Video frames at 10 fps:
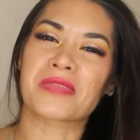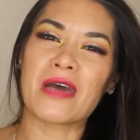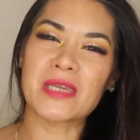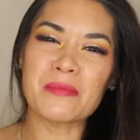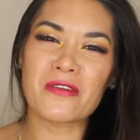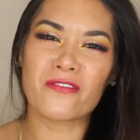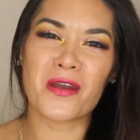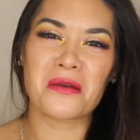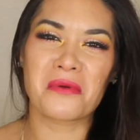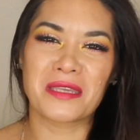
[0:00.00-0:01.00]
I'll keep you
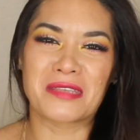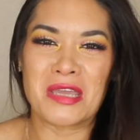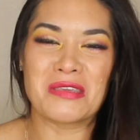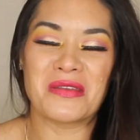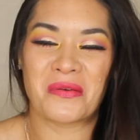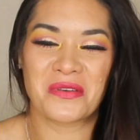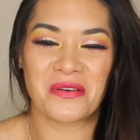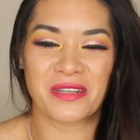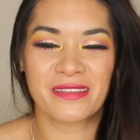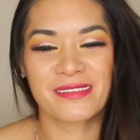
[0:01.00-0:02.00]
far away so you don't
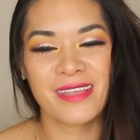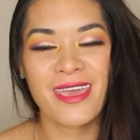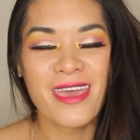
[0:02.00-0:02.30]
notice.